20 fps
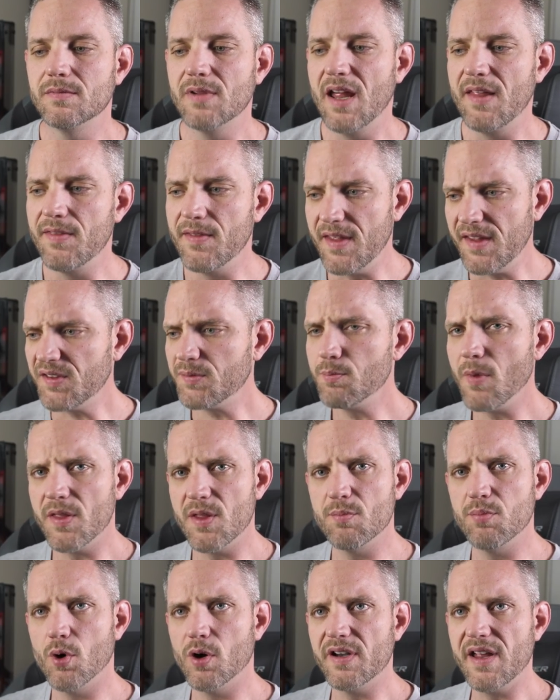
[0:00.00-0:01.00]
And this
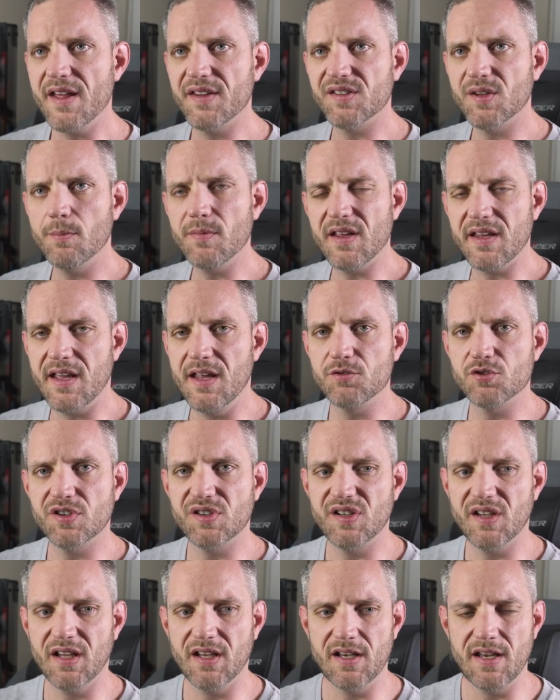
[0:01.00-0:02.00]
motherboard has something
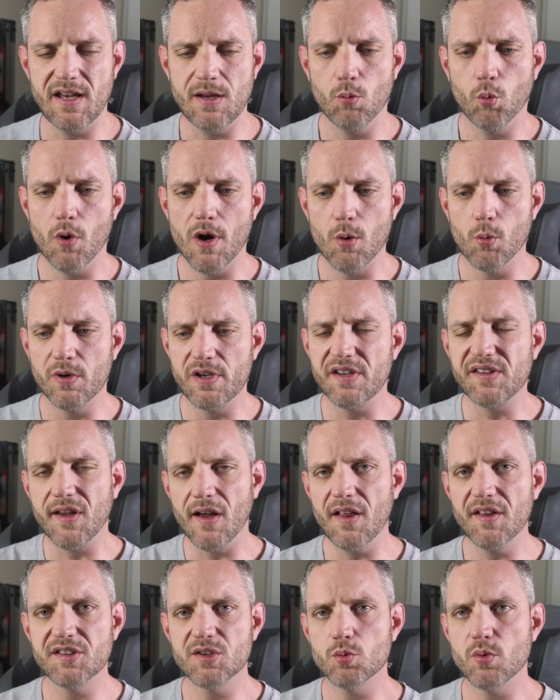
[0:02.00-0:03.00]
interesting in it where when you
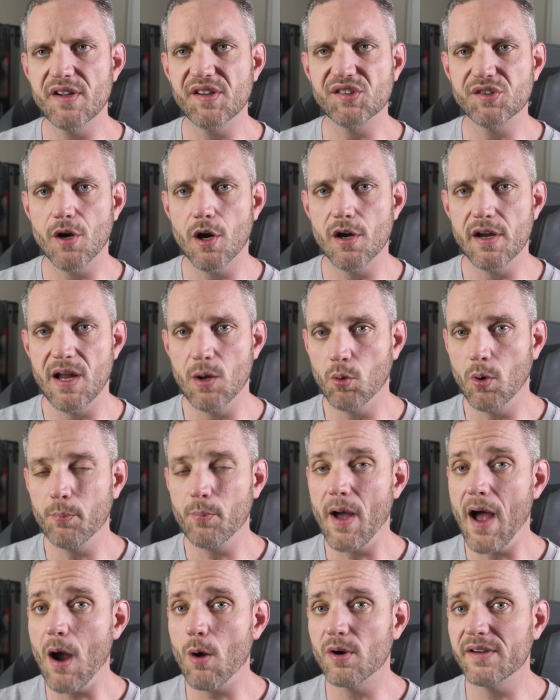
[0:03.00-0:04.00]
tell it to restart, it will
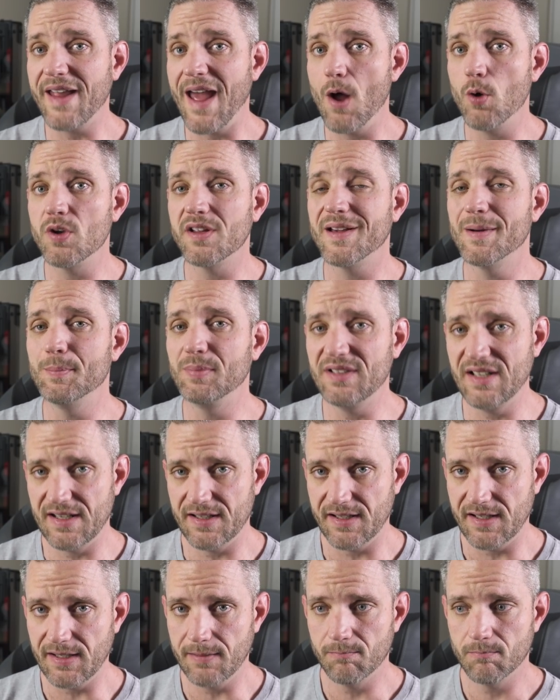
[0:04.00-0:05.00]
power down
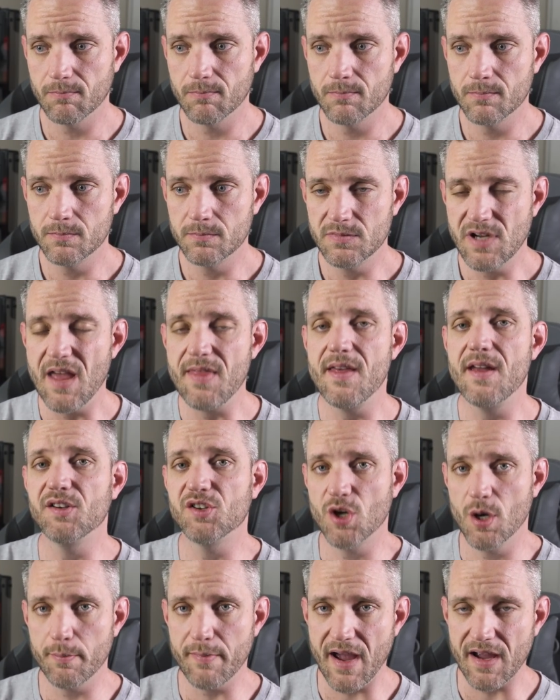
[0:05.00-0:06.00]
completely and then
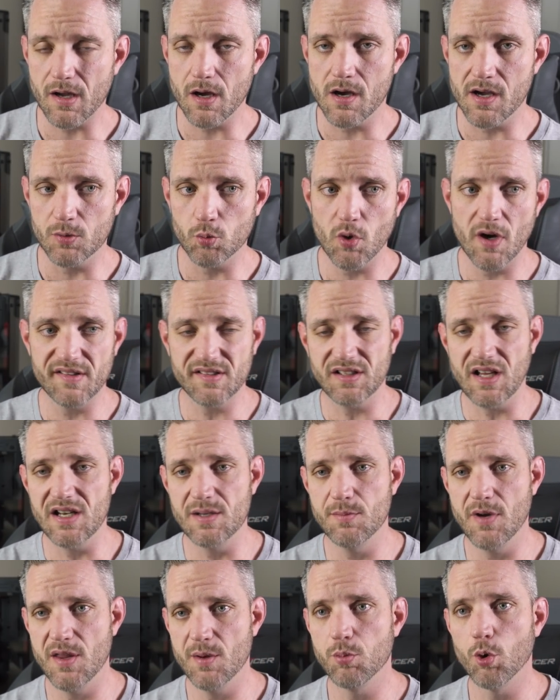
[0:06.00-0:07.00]
turn back on. Whereas a lot
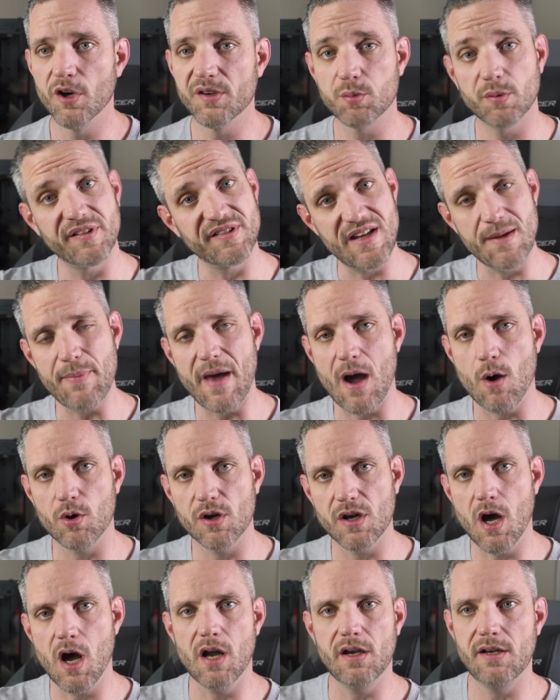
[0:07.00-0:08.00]
of motherboards will stay
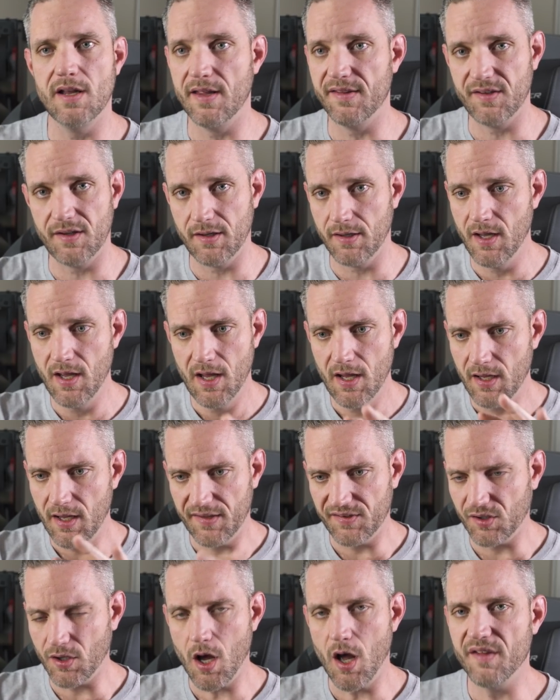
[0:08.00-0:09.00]
powered on as a,
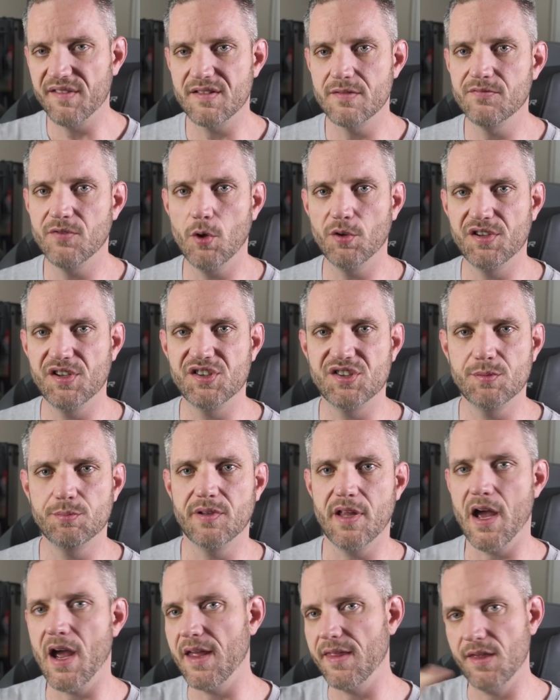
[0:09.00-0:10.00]
as a constant voltage
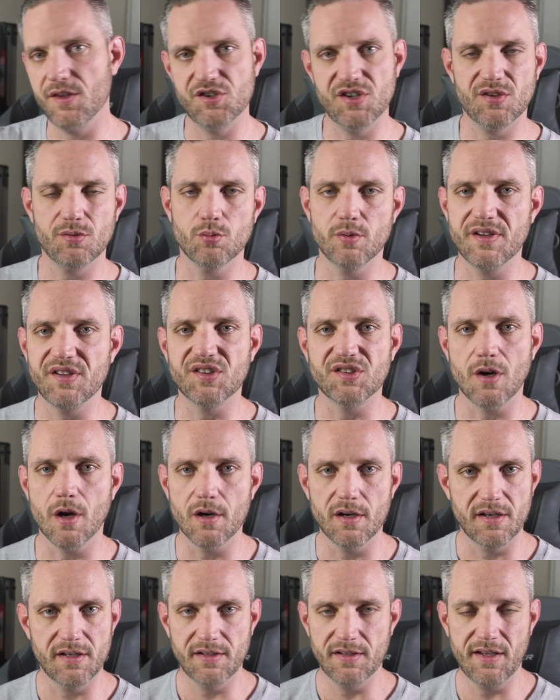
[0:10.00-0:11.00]
supply and then just
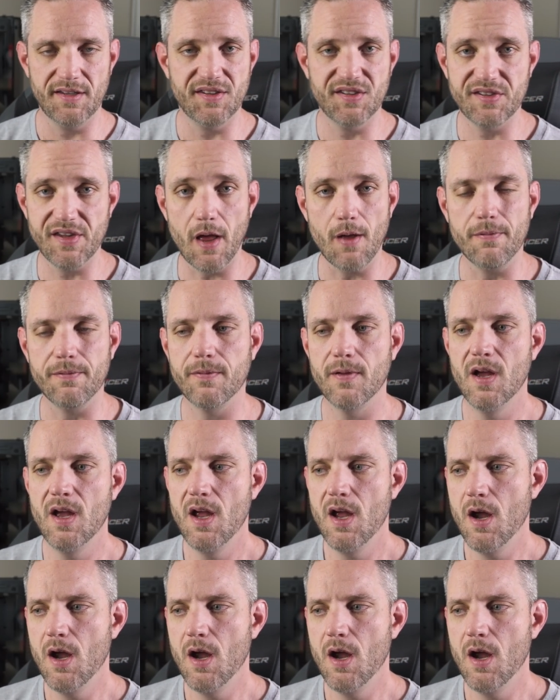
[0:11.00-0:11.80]
restart itself.